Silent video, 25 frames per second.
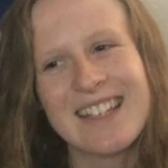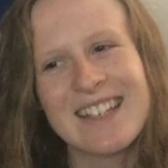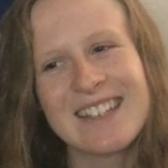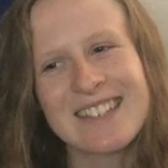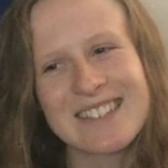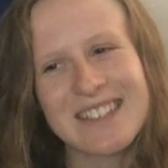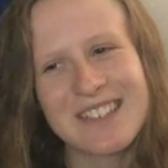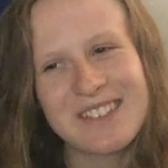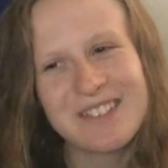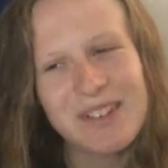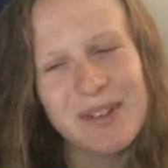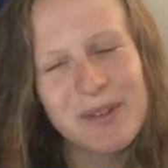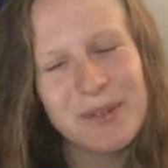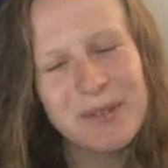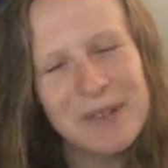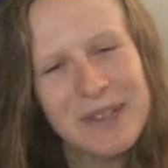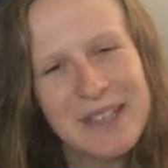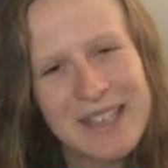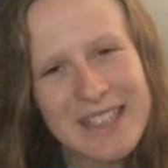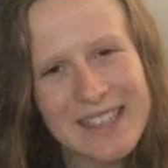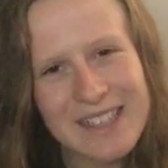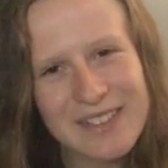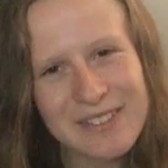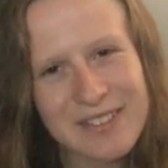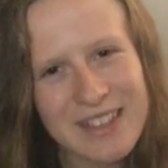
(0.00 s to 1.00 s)
it's going to be
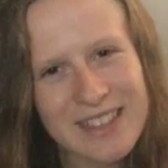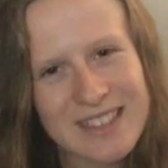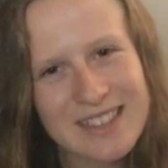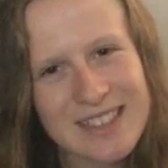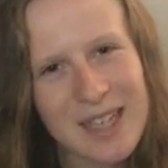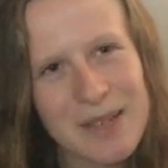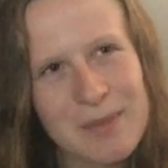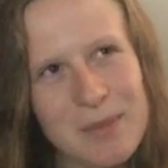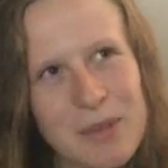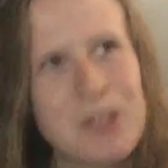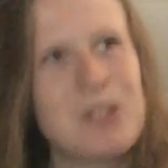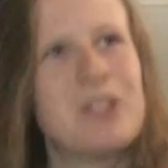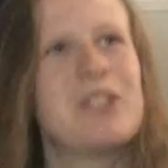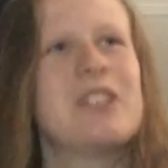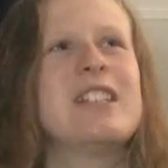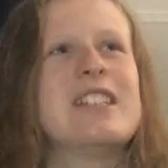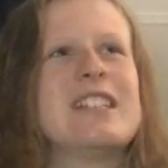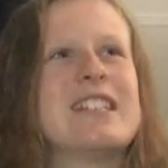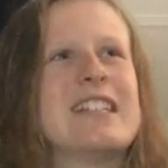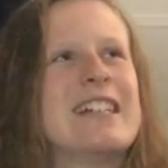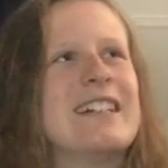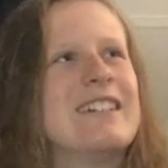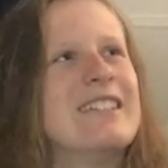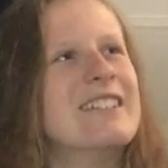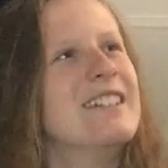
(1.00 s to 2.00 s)
weird if I say
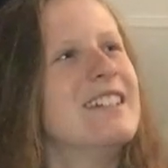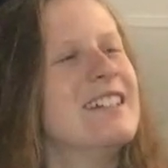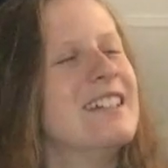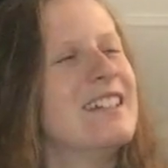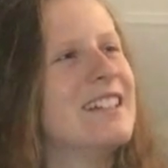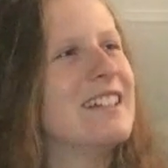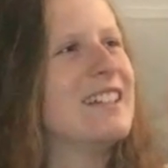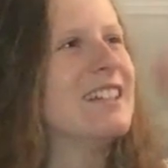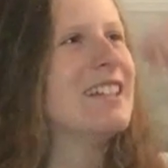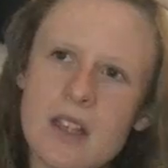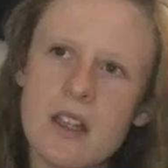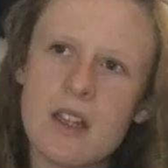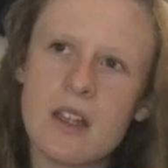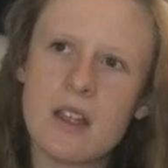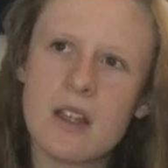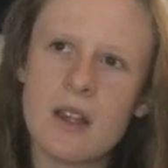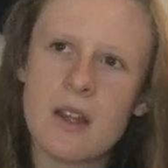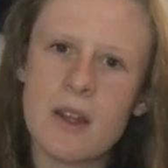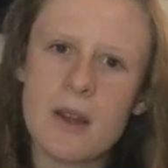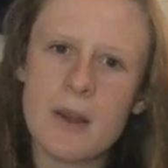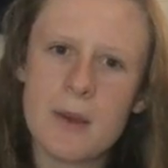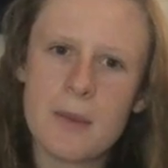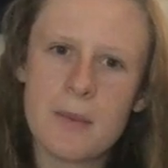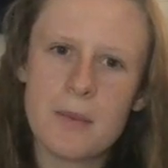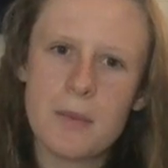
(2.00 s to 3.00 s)
Modric now.
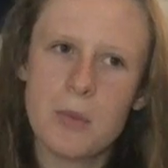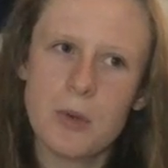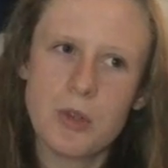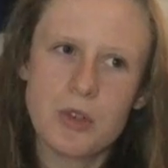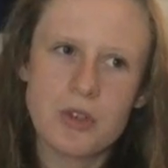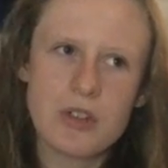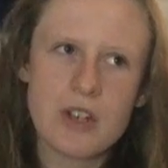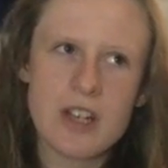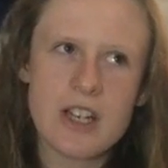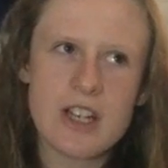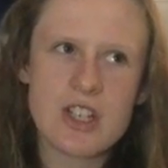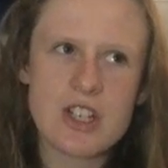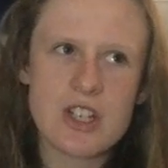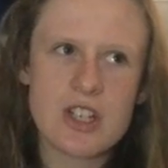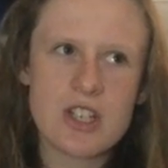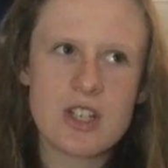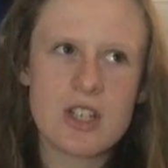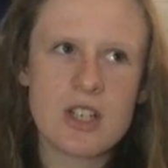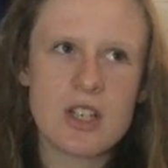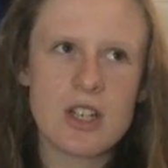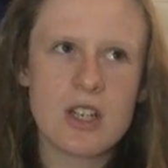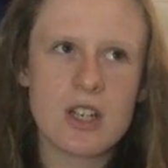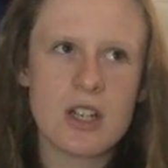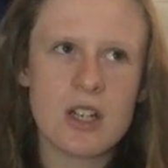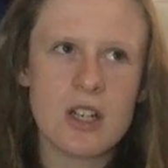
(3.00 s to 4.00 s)

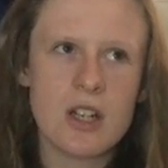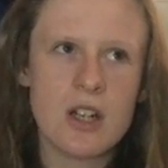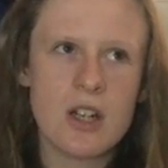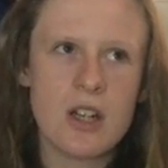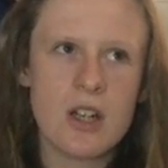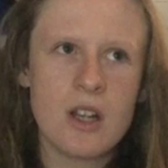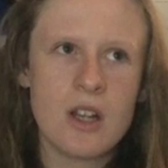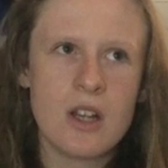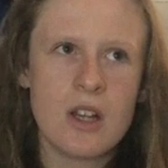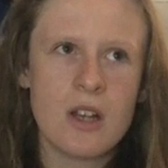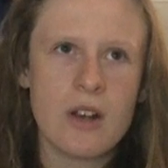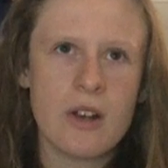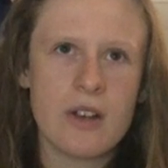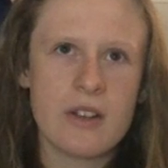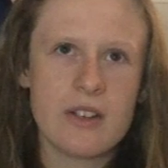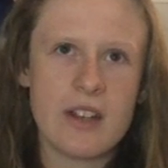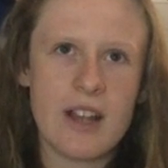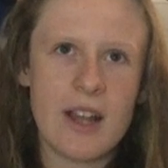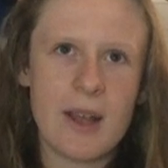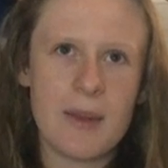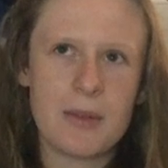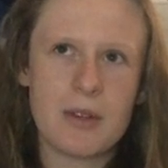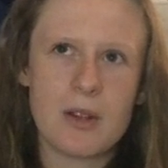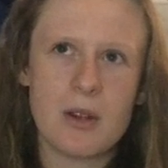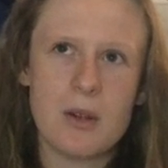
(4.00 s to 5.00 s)
Modric was an
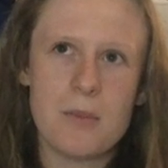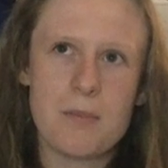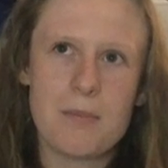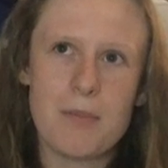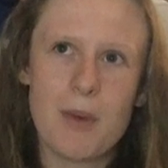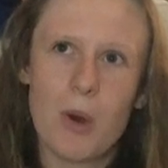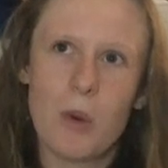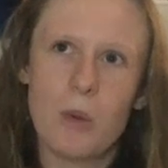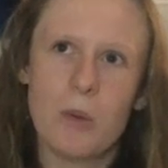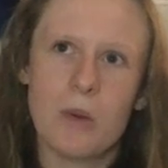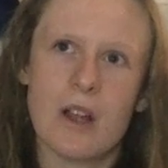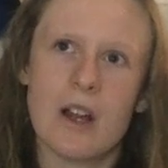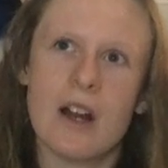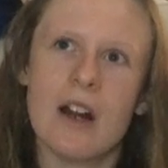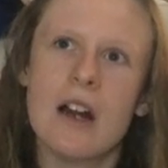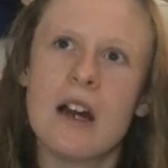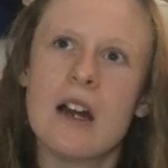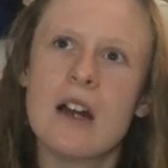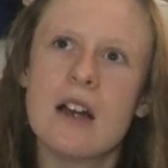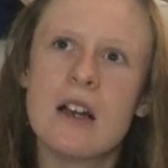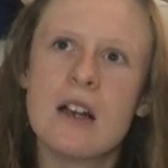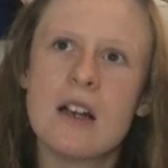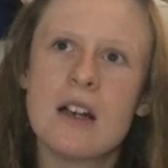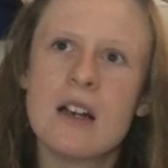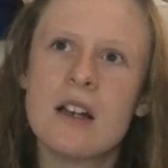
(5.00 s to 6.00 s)
absolute baller.
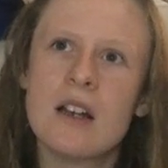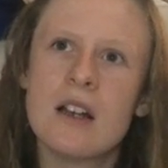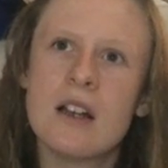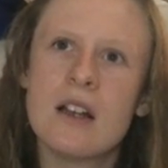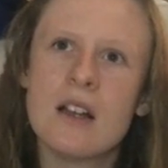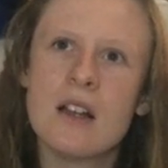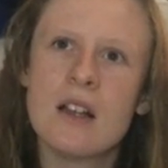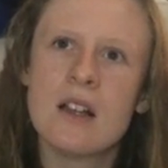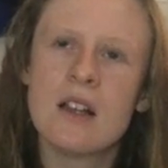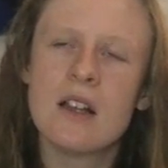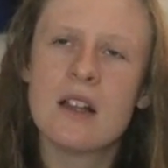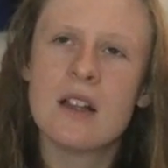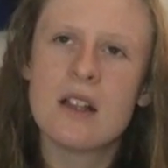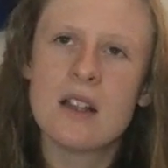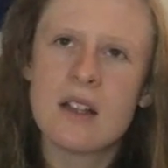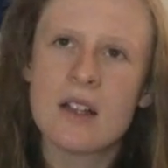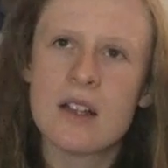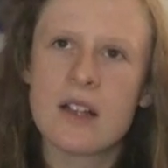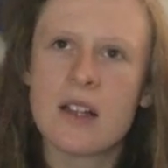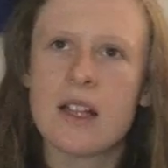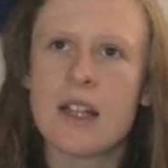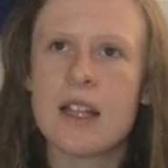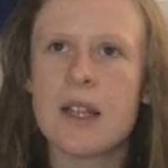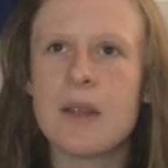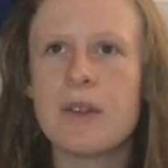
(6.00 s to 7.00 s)

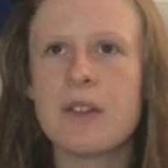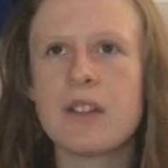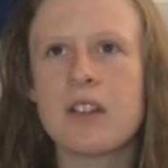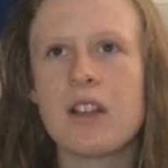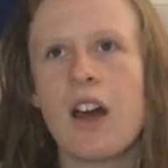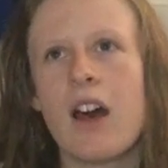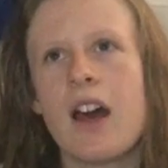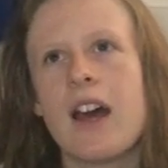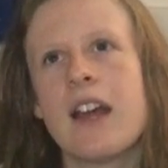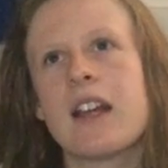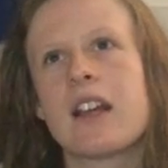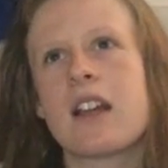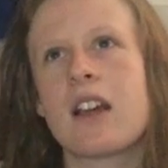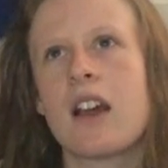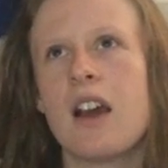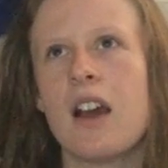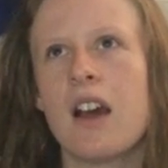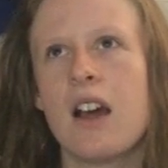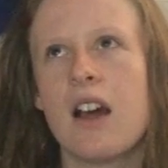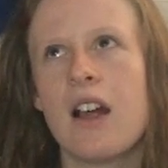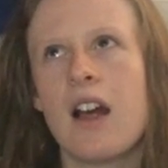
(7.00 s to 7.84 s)
He was like,